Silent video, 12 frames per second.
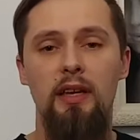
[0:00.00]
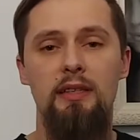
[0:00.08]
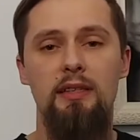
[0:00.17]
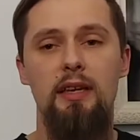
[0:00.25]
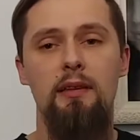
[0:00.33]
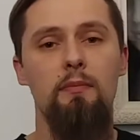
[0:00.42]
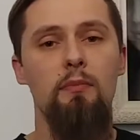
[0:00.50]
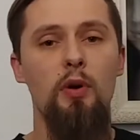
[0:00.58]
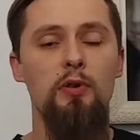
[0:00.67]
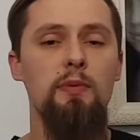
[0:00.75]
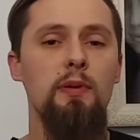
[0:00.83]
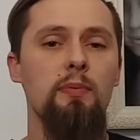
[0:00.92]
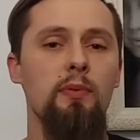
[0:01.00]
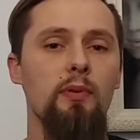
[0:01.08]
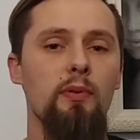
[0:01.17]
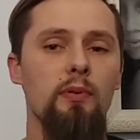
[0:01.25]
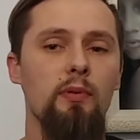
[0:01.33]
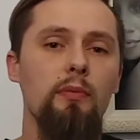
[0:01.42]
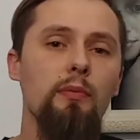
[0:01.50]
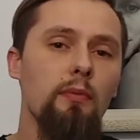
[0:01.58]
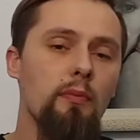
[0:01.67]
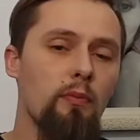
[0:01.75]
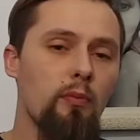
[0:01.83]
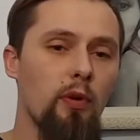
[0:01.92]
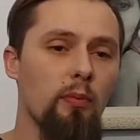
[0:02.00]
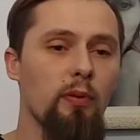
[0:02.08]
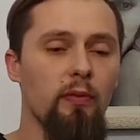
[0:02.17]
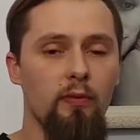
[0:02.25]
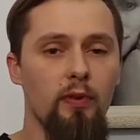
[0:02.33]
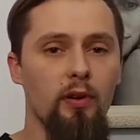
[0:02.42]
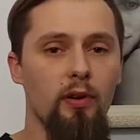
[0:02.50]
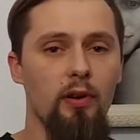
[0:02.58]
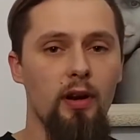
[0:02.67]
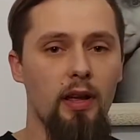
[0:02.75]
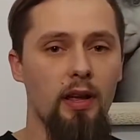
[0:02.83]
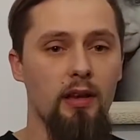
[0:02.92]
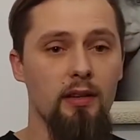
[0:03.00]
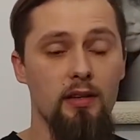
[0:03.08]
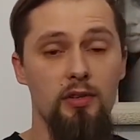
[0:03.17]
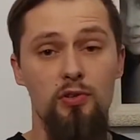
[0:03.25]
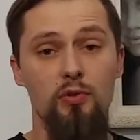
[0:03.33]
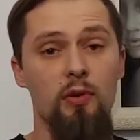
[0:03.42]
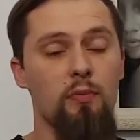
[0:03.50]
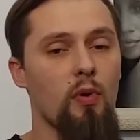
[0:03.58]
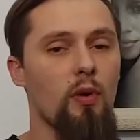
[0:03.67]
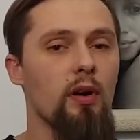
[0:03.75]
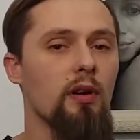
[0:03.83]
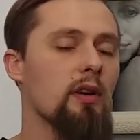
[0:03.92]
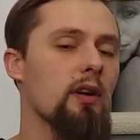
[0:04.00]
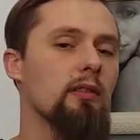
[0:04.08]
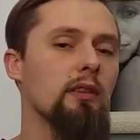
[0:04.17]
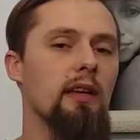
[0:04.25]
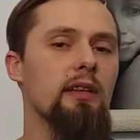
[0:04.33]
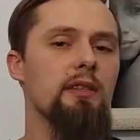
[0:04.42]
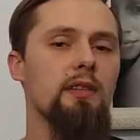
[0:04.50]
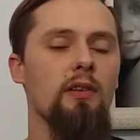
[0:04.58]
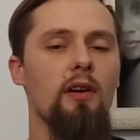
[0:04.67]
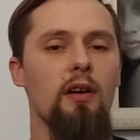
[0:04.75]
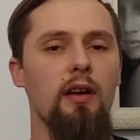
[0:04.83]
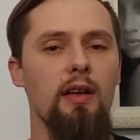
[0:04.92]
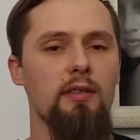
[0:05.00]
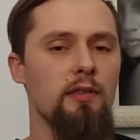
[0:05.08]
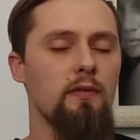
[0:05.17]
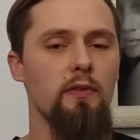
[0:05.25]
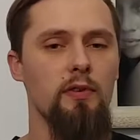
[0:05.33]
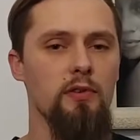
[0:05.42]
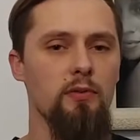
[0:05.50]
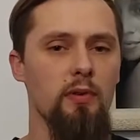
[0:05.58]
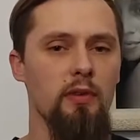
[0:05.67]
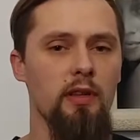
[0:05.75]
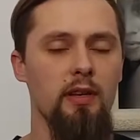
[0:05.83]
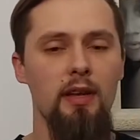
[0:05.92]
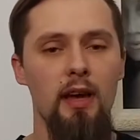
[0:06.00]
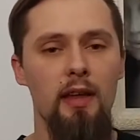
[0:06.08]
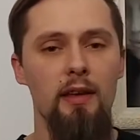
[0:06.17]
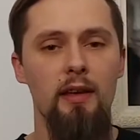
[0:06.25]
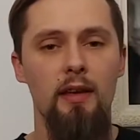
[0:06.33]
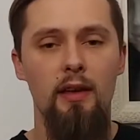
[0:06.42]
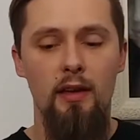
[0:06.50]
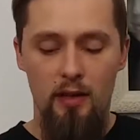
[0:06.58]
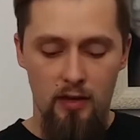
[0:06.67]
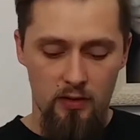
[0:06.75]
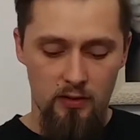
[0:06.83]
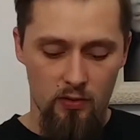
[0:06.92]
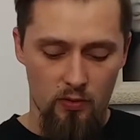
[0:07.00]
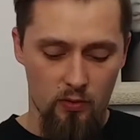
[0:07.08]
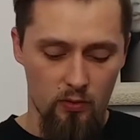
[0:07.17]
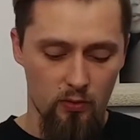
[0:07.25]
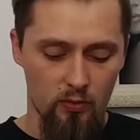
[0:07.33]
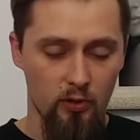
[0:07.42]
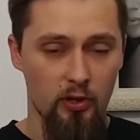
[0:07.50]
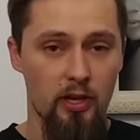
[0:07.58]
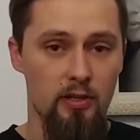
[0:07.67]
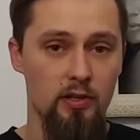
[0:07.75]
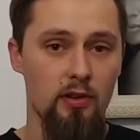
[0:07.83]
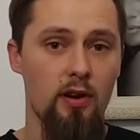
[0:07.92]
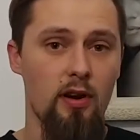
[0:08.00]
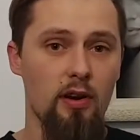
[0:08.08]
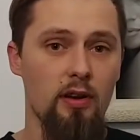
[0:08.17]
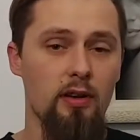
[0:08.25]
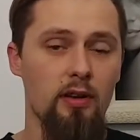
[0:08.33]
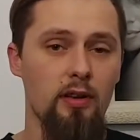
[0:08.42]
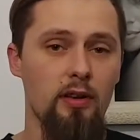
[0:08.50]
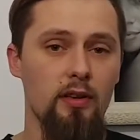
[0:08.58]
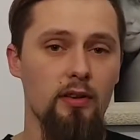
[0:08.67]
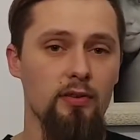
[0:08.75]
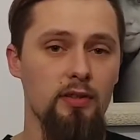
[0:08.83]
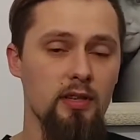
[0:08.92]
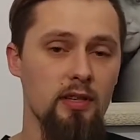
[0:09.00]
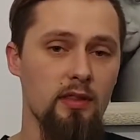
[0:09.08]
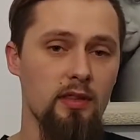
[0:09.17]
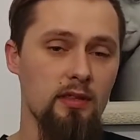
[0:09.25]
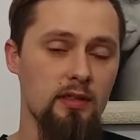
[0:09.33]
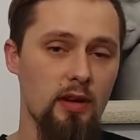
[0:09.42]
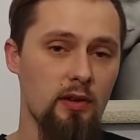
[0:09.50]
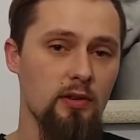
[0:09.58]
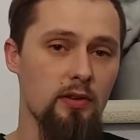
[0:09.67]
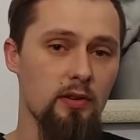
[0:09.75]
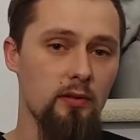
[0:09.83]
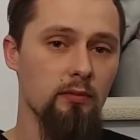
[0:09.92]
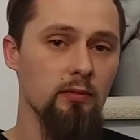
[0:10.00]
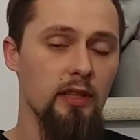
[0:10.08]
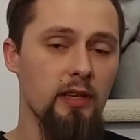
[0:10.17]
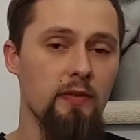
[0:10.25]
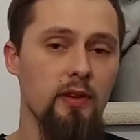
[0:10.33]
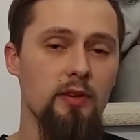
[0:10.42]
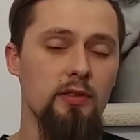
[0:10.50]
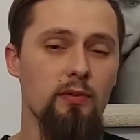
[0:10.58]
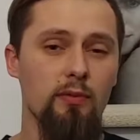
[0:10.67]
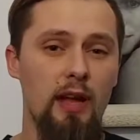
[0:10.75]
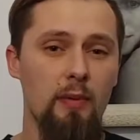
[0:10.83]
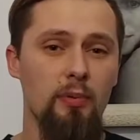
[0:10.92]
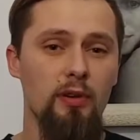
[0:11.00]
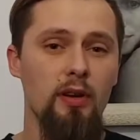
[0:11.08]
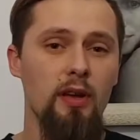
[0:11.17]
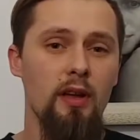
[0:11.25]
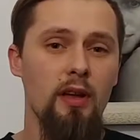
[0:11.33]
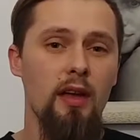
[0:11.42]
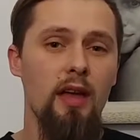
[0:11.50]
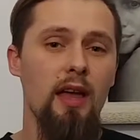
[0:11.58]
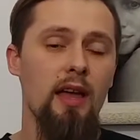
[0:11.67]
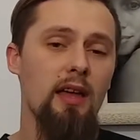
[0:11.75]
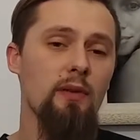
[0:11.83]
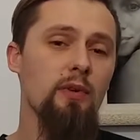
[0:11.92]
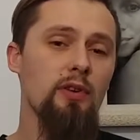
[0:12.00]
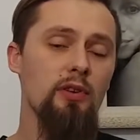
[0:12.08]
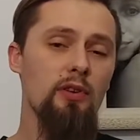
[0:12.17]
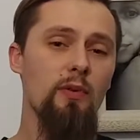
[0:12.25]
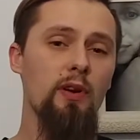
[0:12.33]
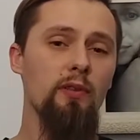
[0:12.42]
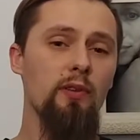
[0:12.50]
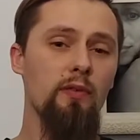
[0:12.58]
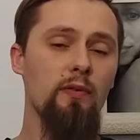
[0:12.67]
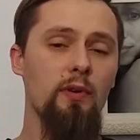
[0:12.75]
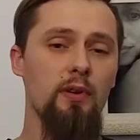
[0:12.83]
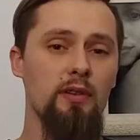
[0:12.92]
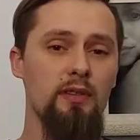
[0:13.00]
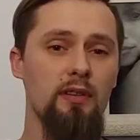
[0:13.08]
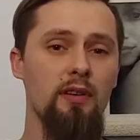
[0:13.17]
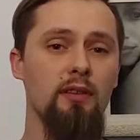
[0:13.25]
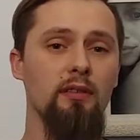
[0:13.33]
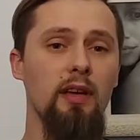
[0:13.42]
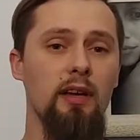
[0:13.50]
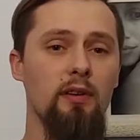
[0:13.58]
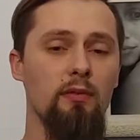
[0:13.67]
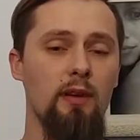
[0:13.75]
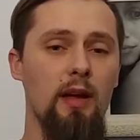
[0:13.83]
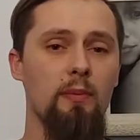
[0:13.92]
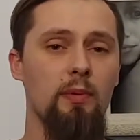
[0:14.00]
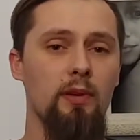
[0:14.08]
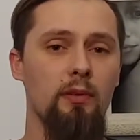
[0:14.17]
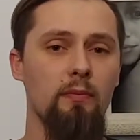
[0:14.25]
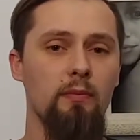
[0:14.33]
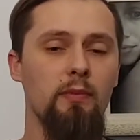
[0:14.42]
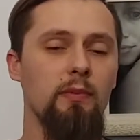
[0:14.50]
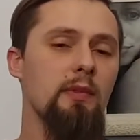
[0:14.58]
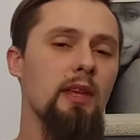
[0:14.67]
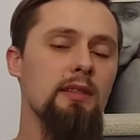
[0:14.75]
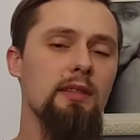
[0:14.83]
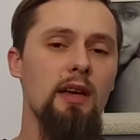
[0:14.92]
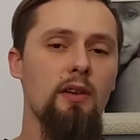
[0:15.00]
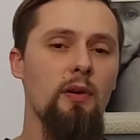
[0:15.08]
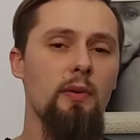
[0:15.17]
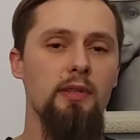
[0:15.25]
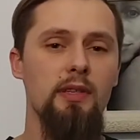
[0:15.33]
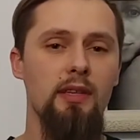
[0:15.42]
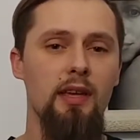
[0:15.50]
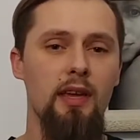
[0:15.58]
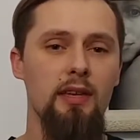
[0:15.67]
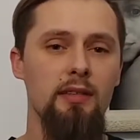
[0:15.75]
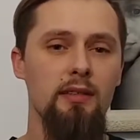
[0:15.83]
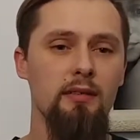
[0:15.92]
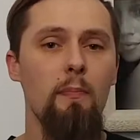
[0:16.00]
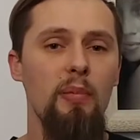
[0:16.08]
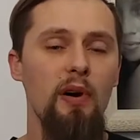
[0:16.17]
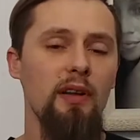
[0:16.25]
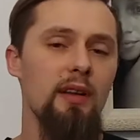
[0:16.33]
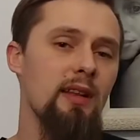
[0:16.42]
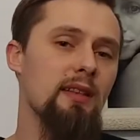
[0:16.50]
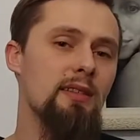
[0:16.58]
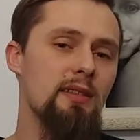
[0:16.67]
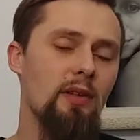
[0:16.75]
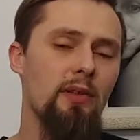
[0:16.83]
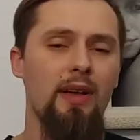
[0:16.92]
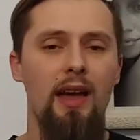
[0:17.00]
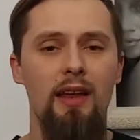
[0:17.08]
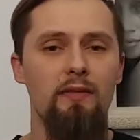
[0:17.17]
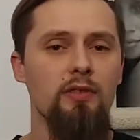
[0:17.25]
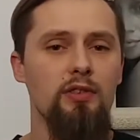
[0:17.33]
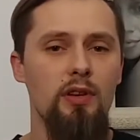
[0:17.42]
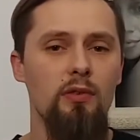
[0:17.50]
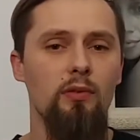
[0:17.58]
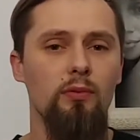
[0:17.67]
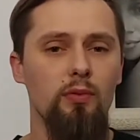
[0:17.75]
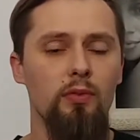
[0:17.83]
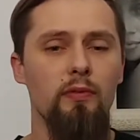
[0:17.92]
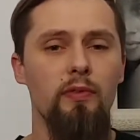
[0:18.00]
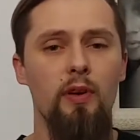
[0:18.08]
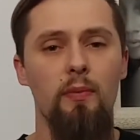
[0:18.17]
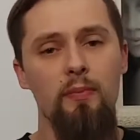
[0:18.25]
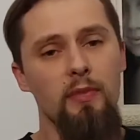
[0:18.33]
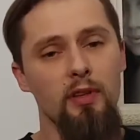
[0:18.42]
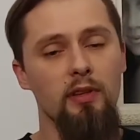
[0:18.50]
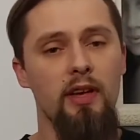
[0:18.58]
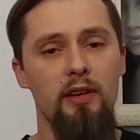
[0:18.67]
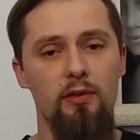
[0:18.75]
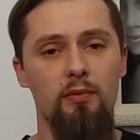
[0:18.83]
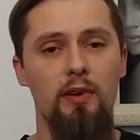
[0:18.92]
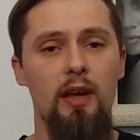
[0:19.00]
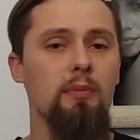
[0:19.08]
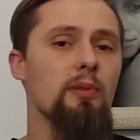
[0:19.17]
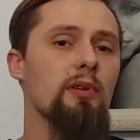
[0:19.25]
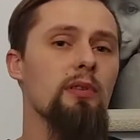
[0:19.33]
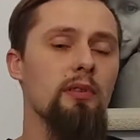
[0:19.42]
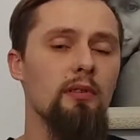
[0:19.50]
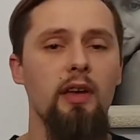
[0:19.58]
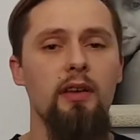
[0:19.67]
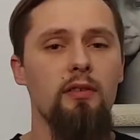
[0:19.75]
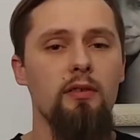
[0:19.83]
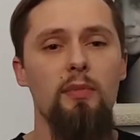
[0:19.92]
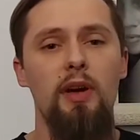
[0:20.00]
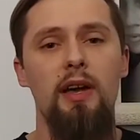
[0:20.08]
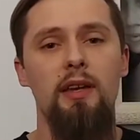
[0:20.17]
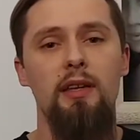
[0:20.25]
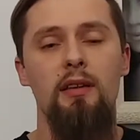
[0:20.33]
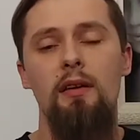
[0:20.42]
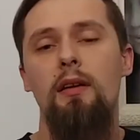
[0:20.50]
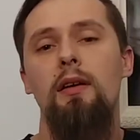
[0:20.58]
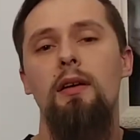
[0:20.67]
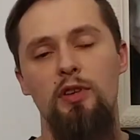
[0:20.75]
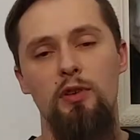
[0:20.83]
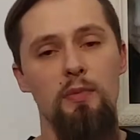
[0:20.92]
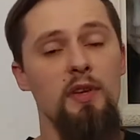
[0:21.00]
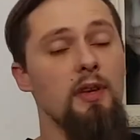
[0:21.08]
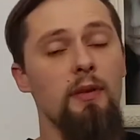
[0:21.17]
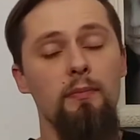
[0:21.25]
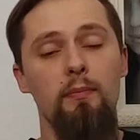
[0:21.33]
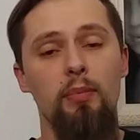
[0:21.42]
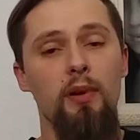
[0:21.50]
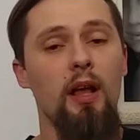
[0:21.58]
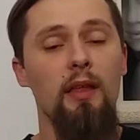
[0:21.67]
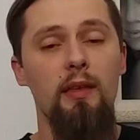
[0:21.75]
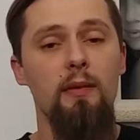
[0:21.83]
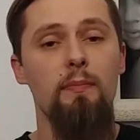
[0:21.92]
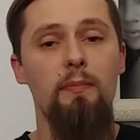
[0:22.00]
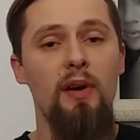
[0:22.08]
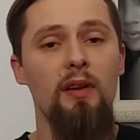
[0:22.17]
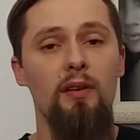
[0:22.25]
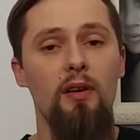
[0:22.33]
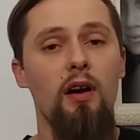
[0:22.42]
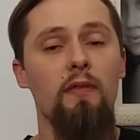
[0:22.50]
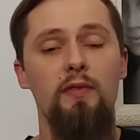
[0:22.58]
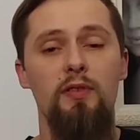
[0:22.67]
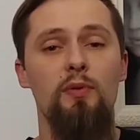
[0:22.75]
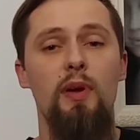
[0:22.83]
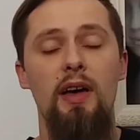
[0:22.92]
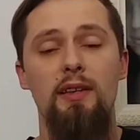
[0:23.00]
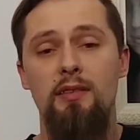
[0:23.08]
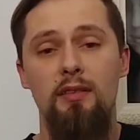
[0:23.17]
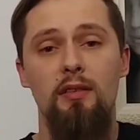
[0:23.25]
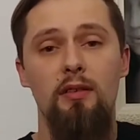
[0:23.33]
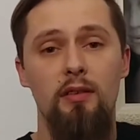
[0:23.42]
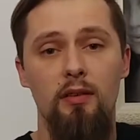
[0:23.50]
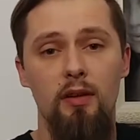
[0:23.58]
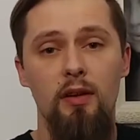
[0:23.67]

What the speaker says: said, most people will prefer and enjoy more a light cigar as their first one than not. So looking at a cigar, you see this outer leaf here is the wrapper, and what you're going to want to look for is a lighter wrapper. That's not always the case, but it's still kind of a general rule of thumb. The lighter the wrapper, the lighter the body. You'd be probably better off to ask the